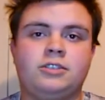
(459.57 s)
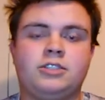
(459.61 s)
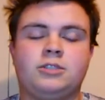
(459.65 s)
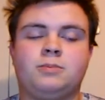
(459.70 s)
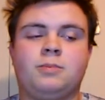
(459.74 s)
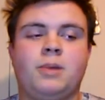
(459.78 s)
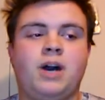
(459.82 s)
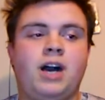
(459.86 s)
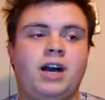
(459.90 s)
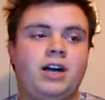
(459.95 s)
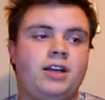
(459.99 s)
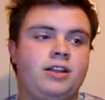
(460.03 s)

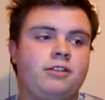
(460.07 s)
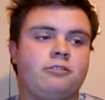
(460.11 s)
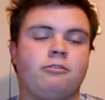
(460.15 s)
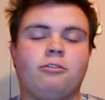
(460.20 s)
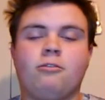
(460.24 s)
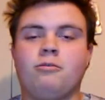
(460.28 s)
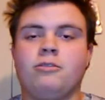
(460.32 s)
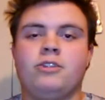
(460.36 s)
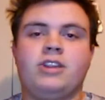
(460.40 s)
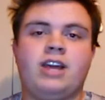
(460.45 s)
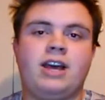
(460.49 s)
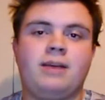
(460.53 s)
spot
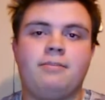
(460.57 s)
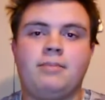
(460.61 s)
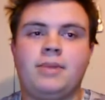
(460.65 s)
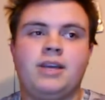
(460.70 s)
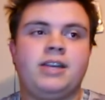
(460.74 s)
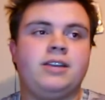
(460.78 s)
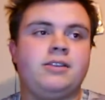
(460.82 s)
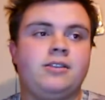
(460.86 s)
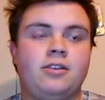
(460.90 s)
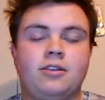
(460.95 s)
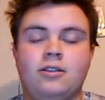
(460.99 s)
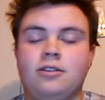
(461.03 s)
throwing that
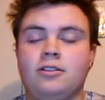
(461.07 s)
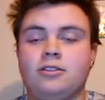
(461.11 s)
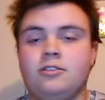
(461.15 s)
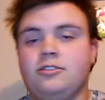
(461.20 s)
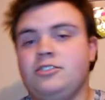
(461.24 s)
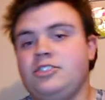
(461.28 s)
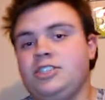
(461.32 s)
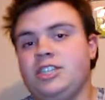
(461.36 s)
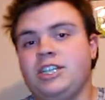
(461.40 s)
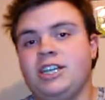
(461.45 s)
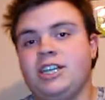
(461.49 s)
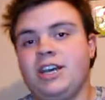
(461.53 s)
bait on a
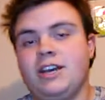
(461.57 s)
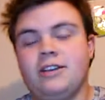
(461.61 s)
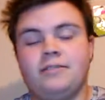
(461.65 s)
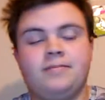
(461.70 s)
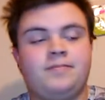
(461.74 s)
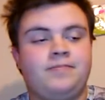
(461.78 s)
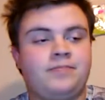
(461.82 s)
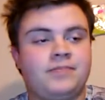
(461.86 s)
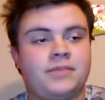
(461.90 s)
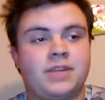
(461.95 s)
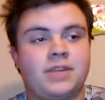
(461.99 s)
little jig head.